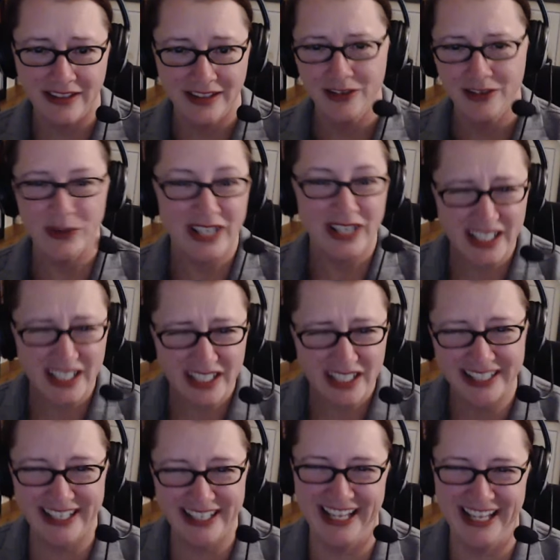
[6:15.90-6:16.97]
What?
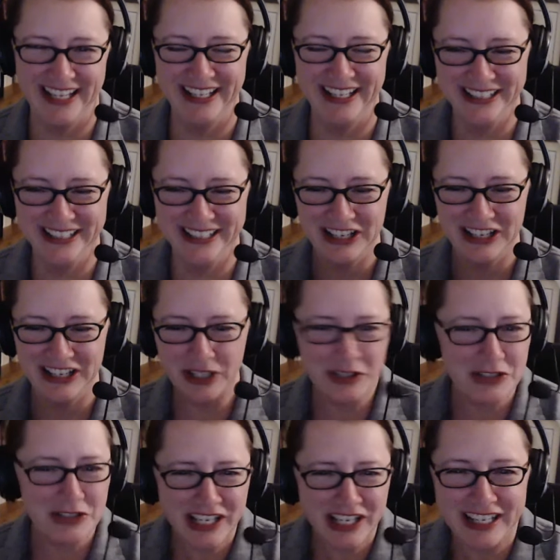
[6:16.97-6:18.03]
What are
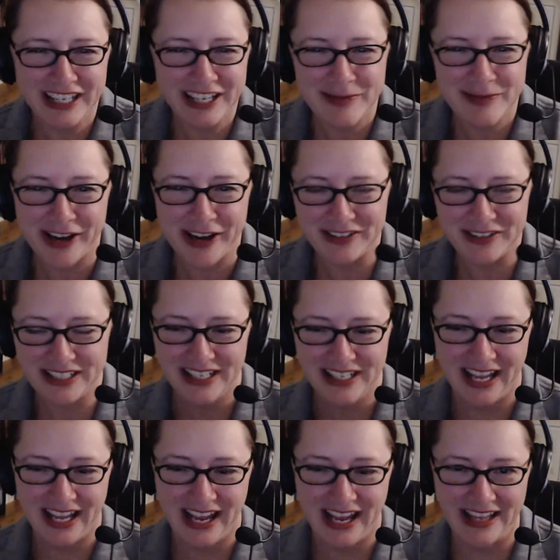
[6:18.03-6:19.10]
you talking about?
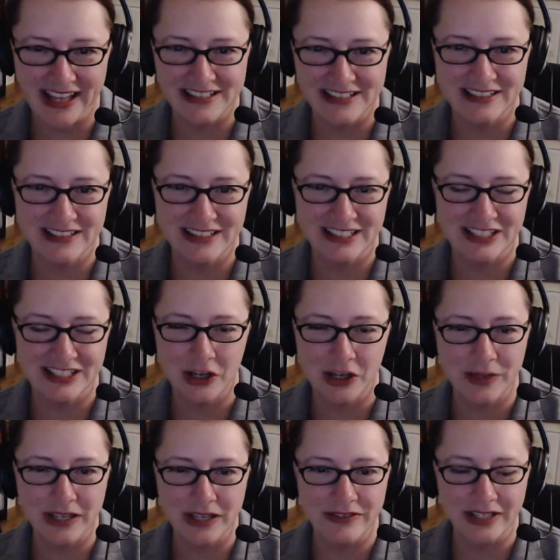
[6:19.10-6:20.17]
And,
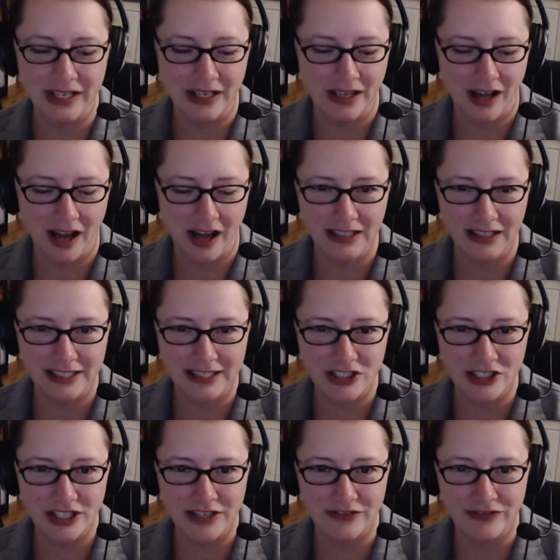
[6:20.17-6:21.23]
even in college,
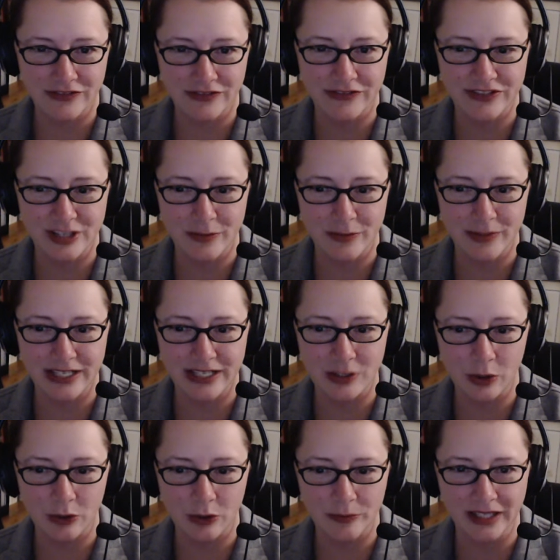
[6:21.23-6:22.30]
if somebody had
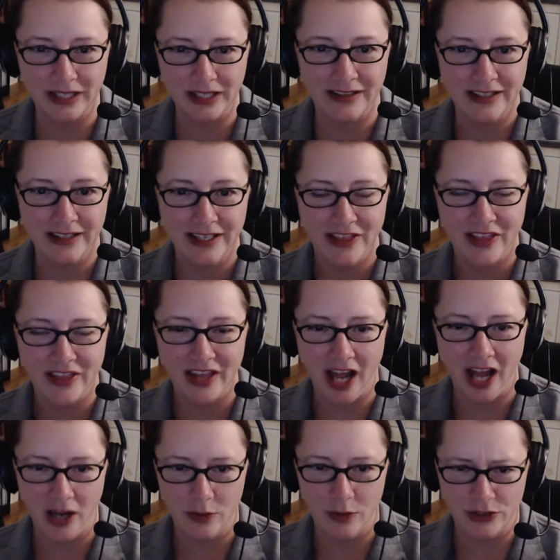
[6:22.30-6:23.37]
told me that
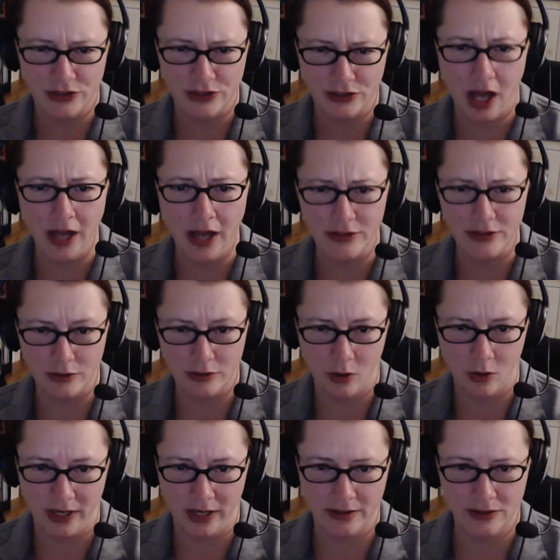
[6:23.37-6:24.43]
I was not
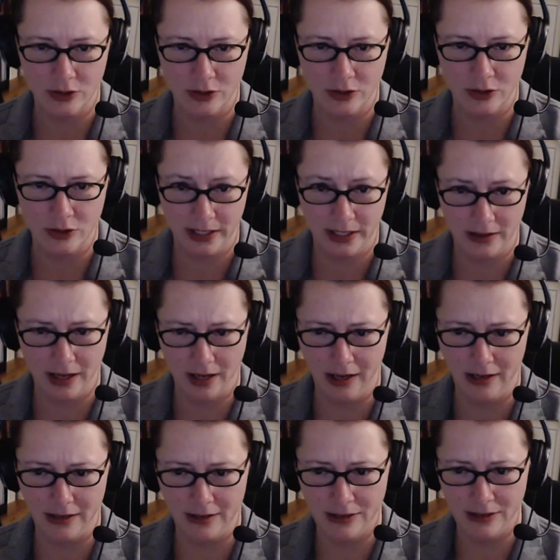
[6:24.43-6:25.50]
going to be
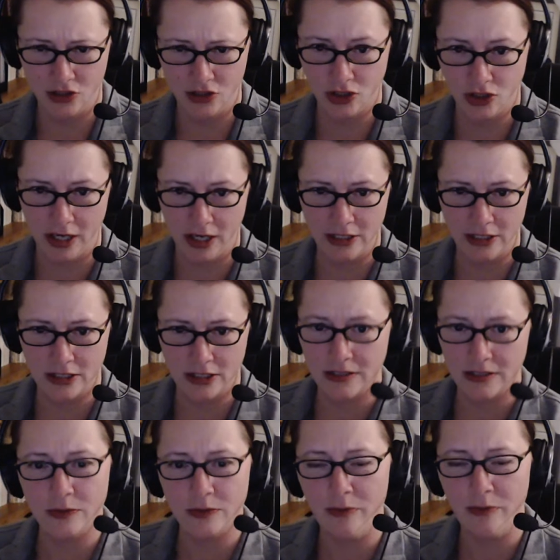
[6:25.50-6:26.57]
a
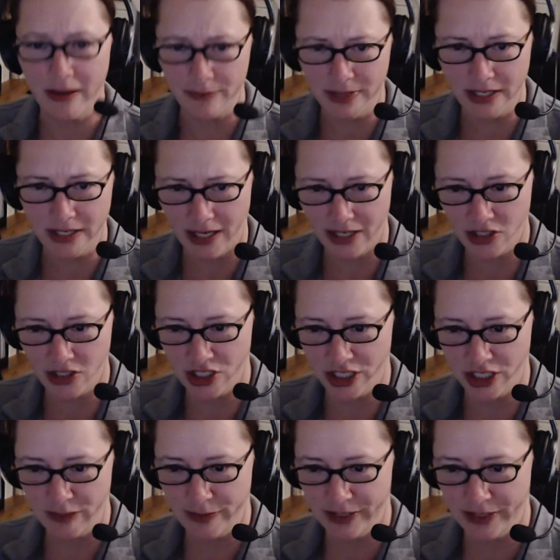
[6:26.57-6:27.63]
scientist with my
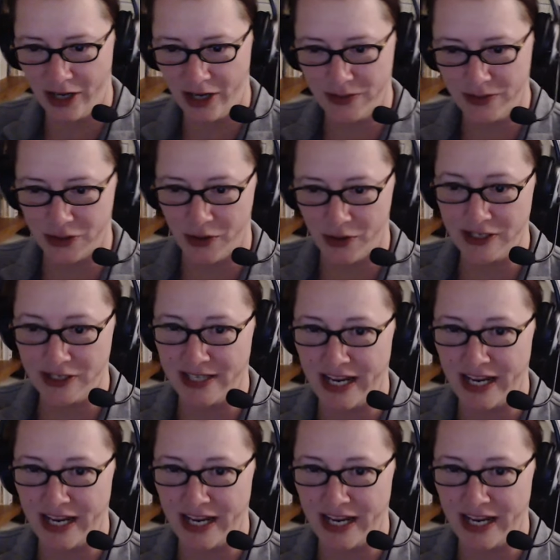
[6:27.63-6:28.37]
PhD, but I was going to